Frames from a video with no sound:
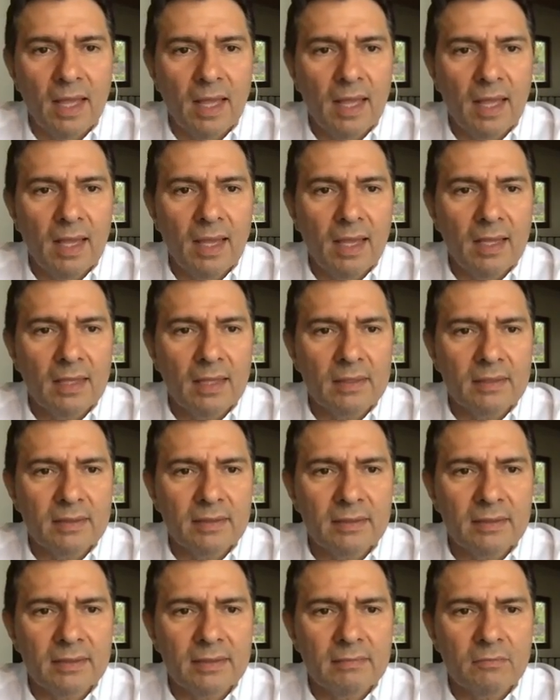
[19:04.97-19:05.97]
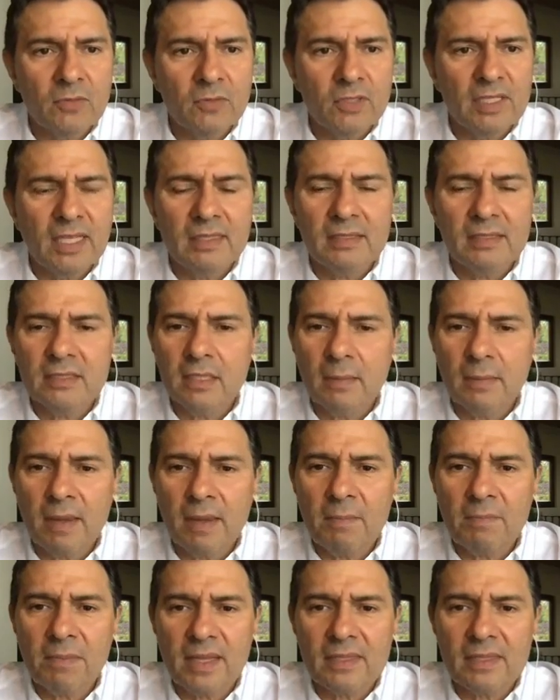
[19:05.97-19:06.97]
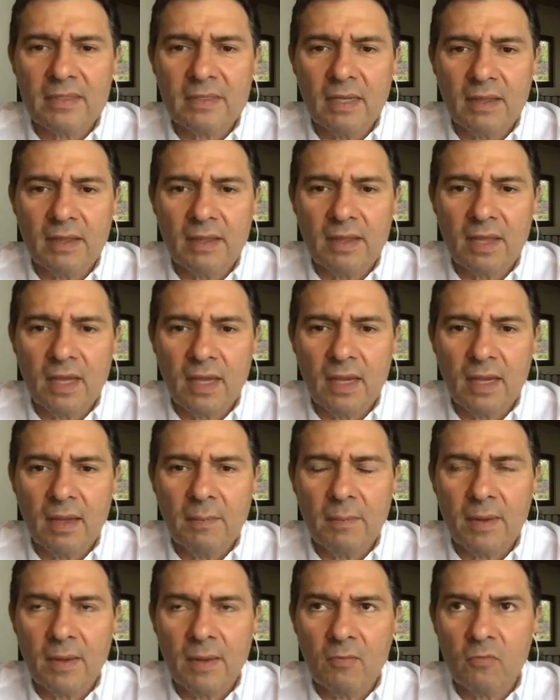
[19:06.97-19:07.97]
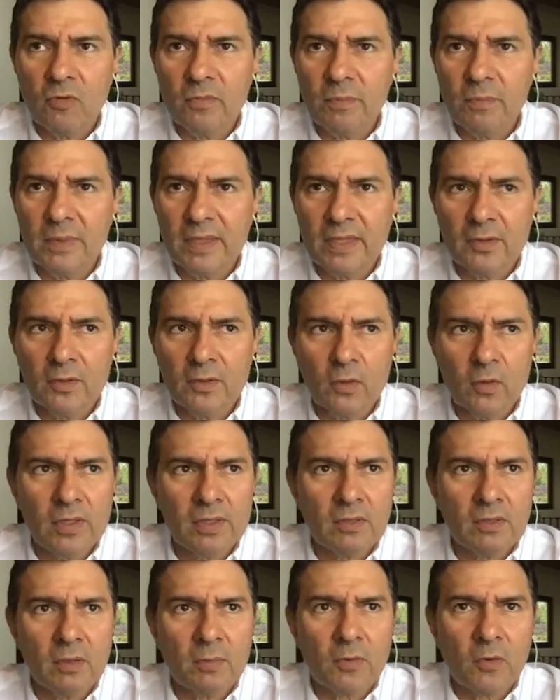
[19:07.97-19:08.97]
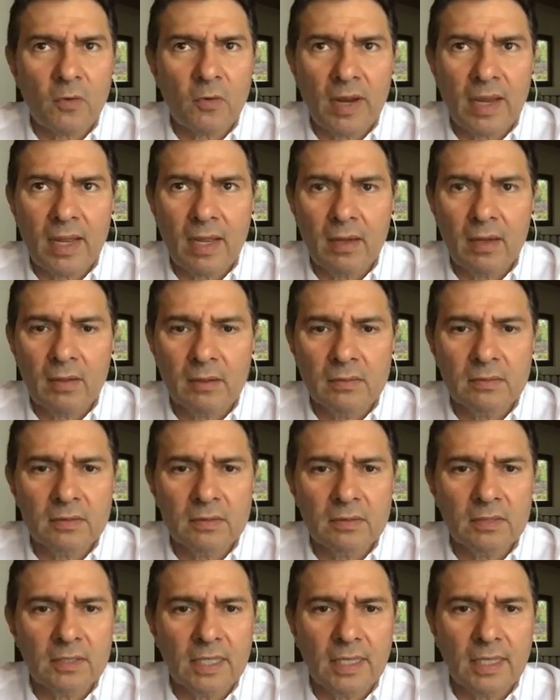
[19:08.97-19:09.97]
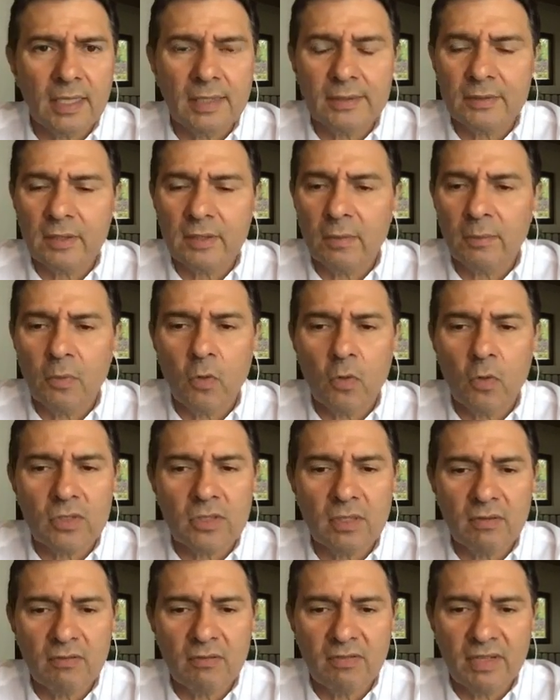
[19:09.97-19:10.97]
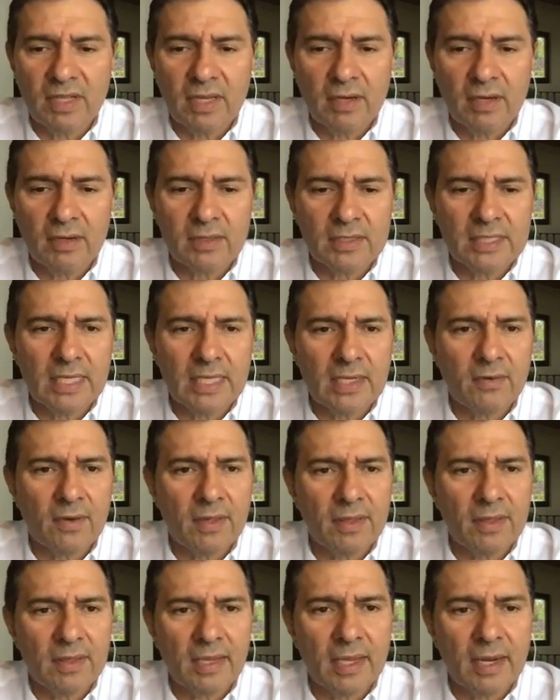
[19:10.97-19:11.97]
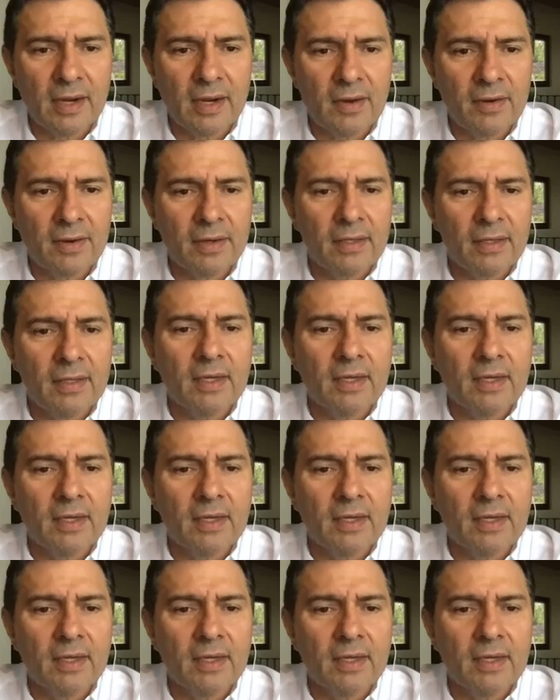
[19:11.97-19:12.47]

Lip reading: And we did some implants on them, and we've been doing some crowns, some porcelain veneers here and there.